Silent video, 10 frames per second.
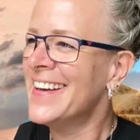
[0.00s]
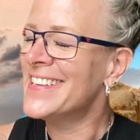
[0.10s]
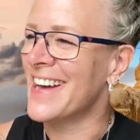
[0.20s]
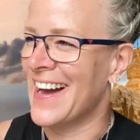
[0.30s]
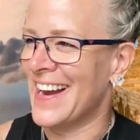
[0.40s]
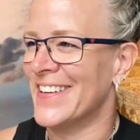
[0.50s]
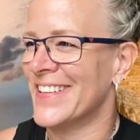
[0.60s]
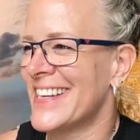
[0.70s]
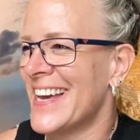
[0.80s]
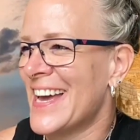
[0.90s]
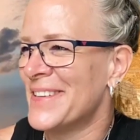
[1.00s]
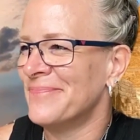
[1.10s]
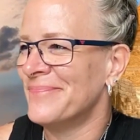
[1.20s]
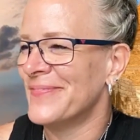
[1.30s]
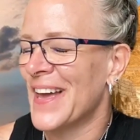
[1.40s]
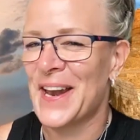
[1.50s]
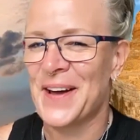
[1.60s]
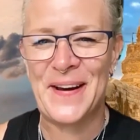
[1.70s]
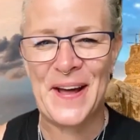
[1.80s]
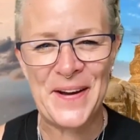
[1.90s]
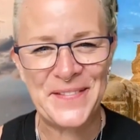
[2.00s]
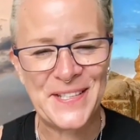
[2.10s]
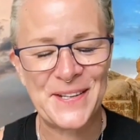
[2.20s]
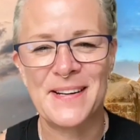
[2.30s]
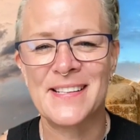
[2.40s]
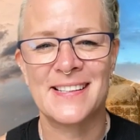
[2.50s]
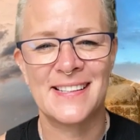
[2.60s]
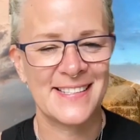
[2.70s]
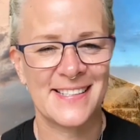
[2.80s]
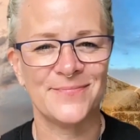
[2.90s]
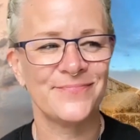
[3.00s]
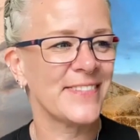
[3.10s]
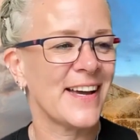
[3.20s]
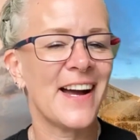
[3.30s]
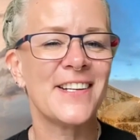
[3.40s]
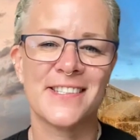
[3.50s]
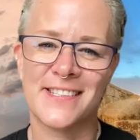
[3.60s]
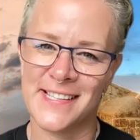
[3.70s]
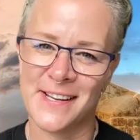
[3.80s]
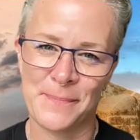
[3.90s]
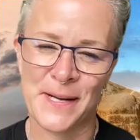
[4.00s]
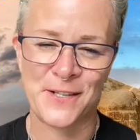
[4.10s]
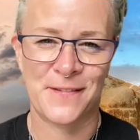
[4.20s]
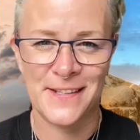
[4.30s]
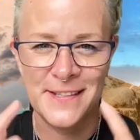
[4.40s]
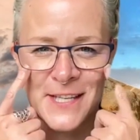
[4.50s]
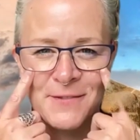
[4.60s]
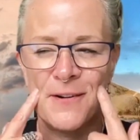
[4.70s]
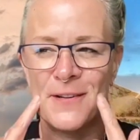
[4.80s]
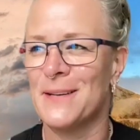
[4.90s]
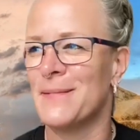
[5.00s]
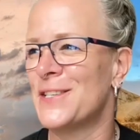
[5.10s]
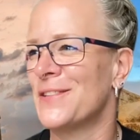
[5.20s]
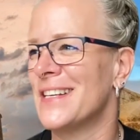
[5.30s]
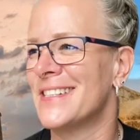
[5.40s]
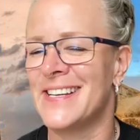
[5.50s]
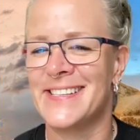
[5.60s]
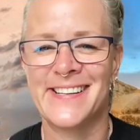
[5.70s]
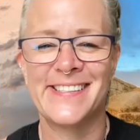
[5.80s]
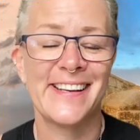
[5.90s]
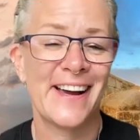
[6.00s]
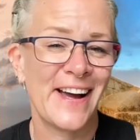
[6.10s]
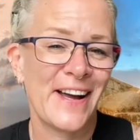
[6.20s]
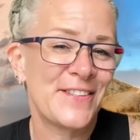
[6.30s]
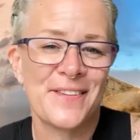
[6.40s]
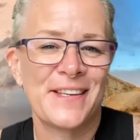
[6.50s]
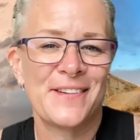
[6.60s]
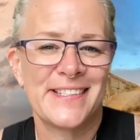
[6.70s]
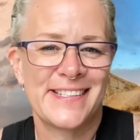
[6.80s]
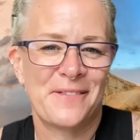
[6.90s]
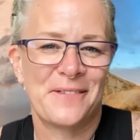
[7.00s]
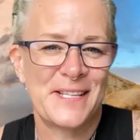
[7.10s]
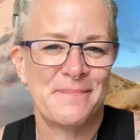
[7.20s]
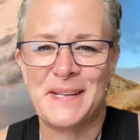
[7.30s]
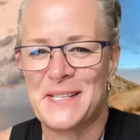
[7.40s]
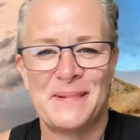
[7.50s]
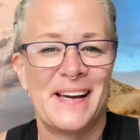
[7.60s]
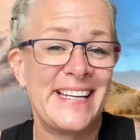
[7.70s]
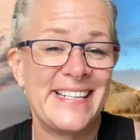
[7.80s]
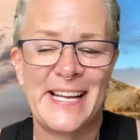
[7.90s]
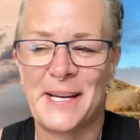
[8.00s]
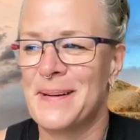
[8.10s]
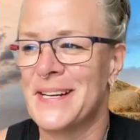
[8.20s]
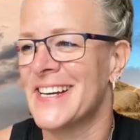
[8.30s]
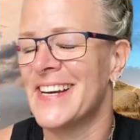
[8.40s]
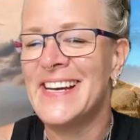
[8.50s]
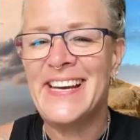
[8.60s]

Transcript: So I looked at him and I went over to him and I said, listen, I just need to have a picture of this. Tears rolling down my cheeks. And I said, I don't think you understand what this means to me. I need to take a picture.